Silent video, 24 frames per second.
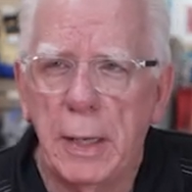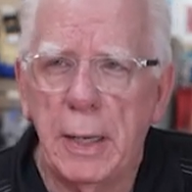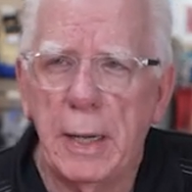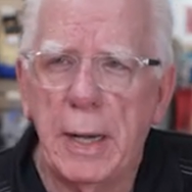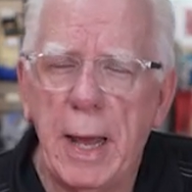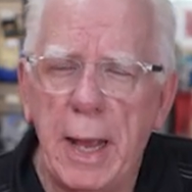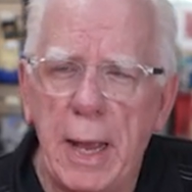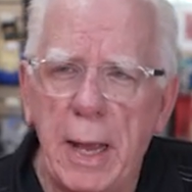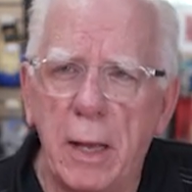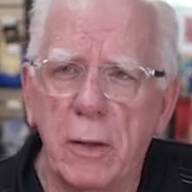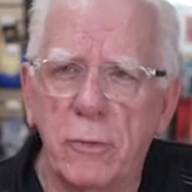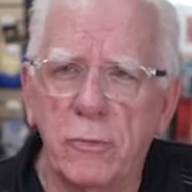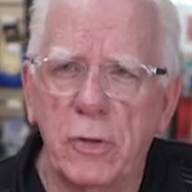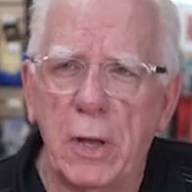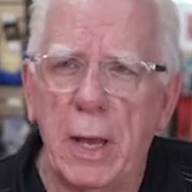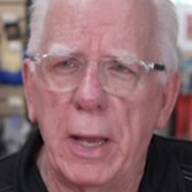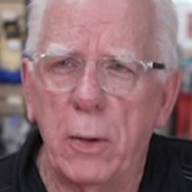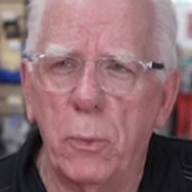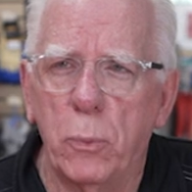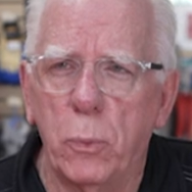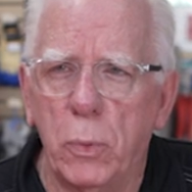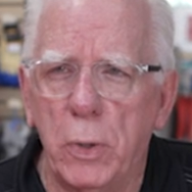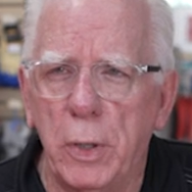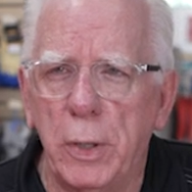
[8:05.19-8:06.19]
It has
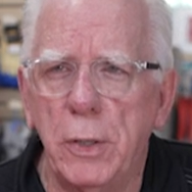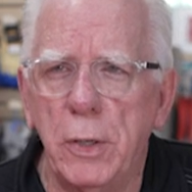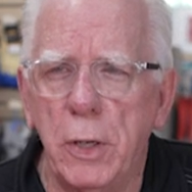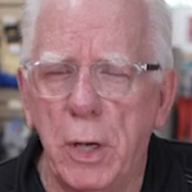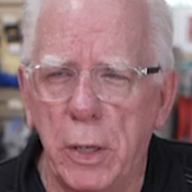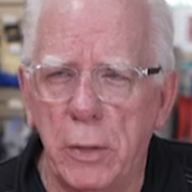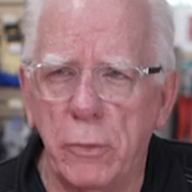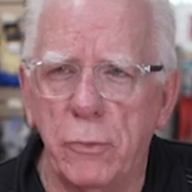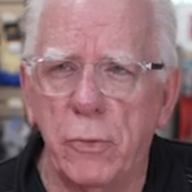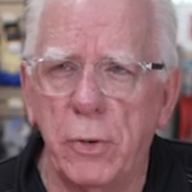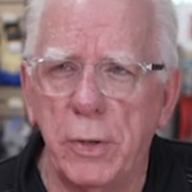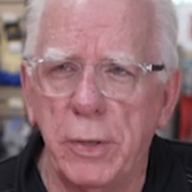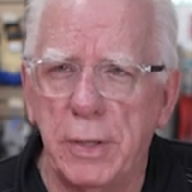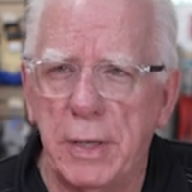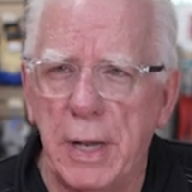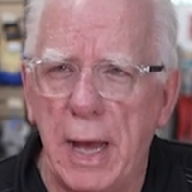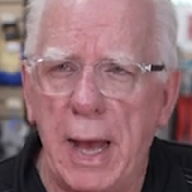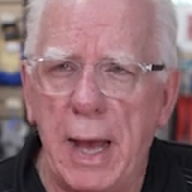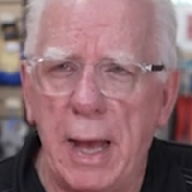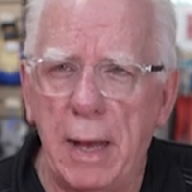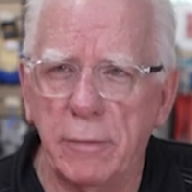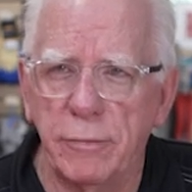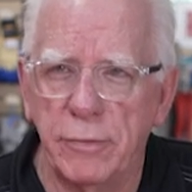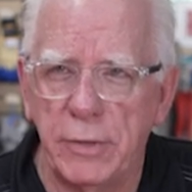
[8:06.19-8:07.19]
a 100
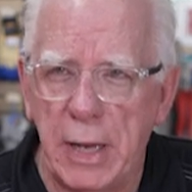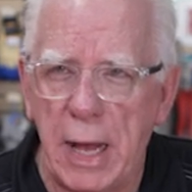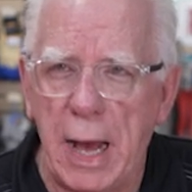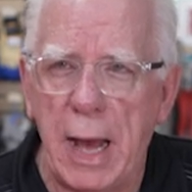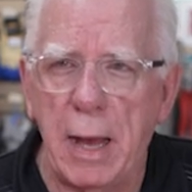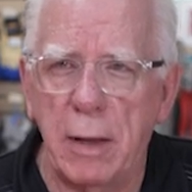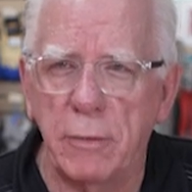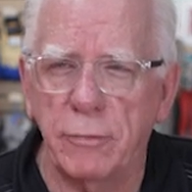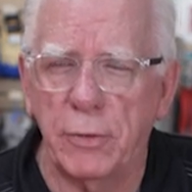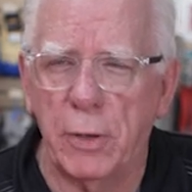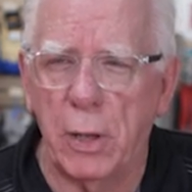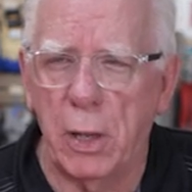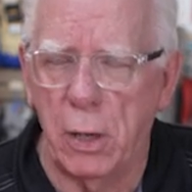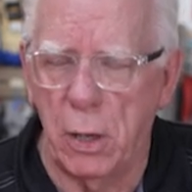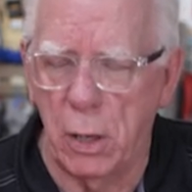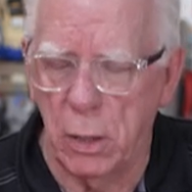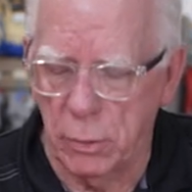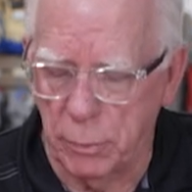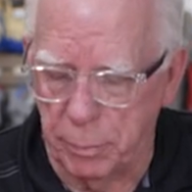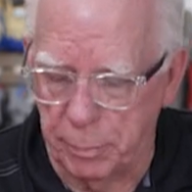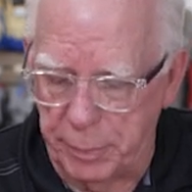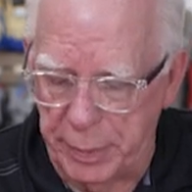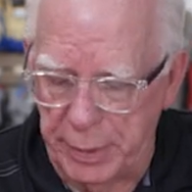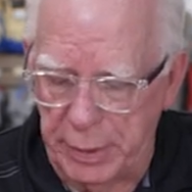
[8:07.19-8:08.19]
dive dive
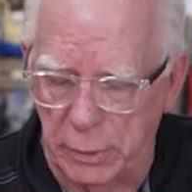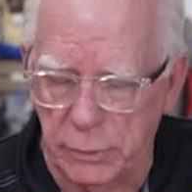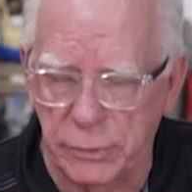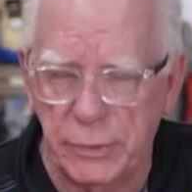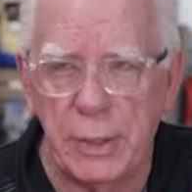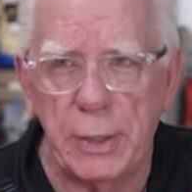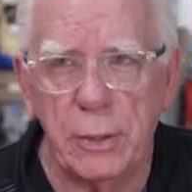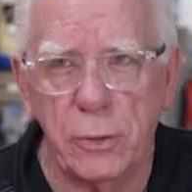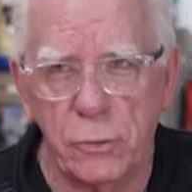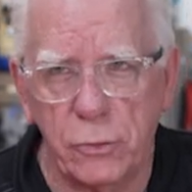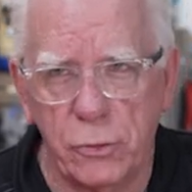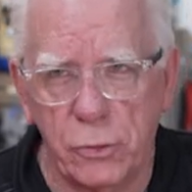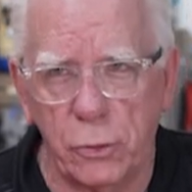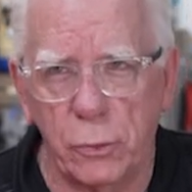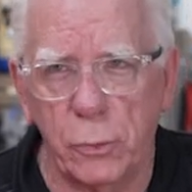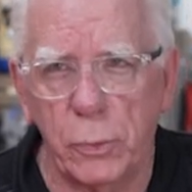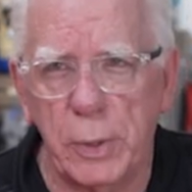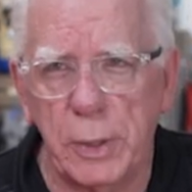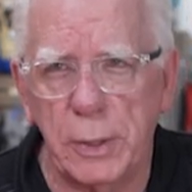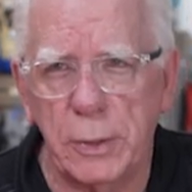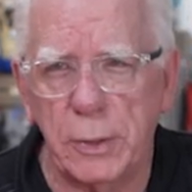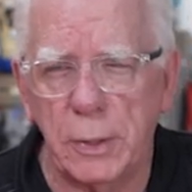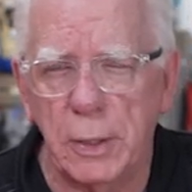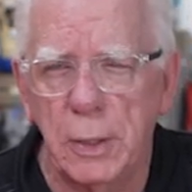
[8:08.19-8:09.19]
log built
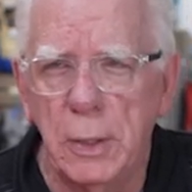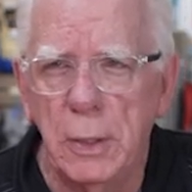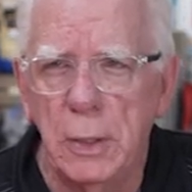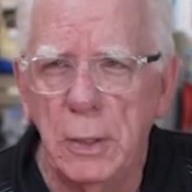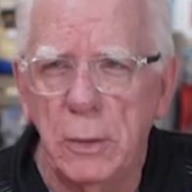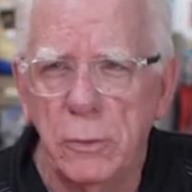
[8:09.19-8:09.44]
into it,